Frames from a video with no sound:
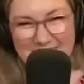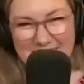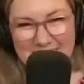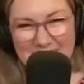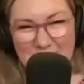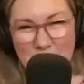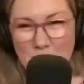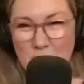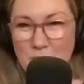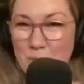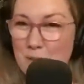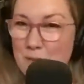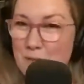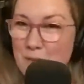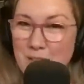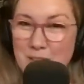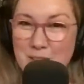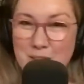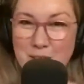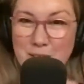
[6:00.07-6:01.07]
She was
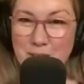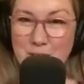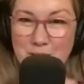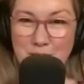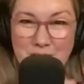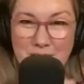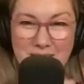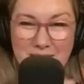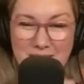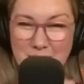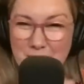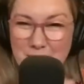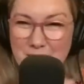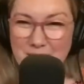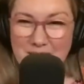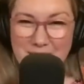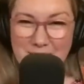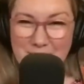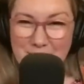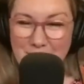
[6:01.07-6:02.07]
fun too. She did some
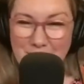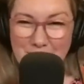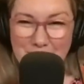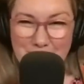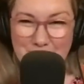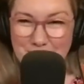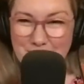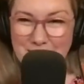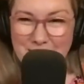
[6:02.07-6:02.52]
good improv as well.